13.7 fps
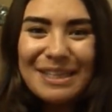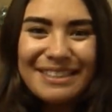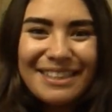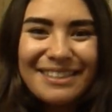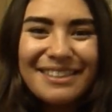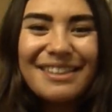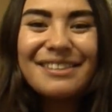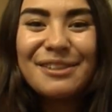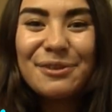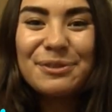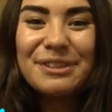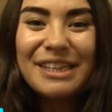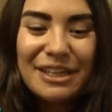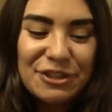Business
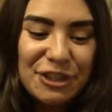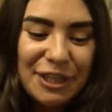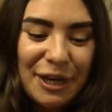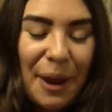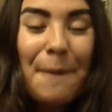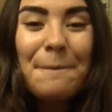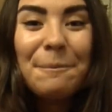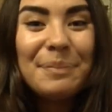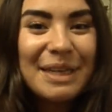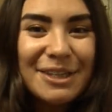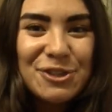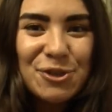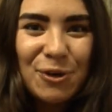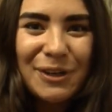Association.
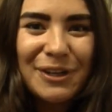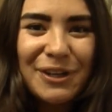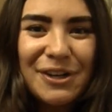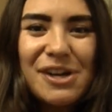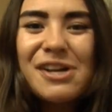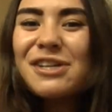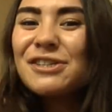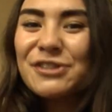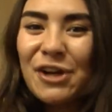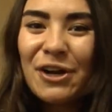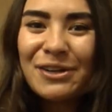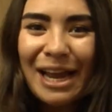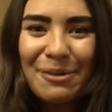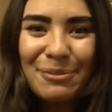Be a joiner,
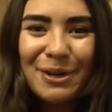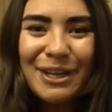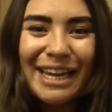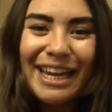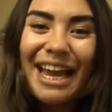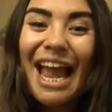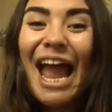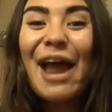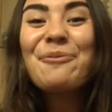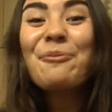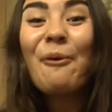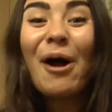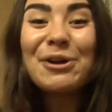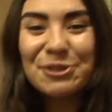start networking,
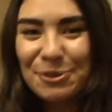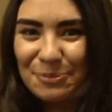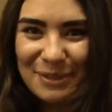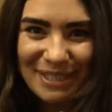and watch your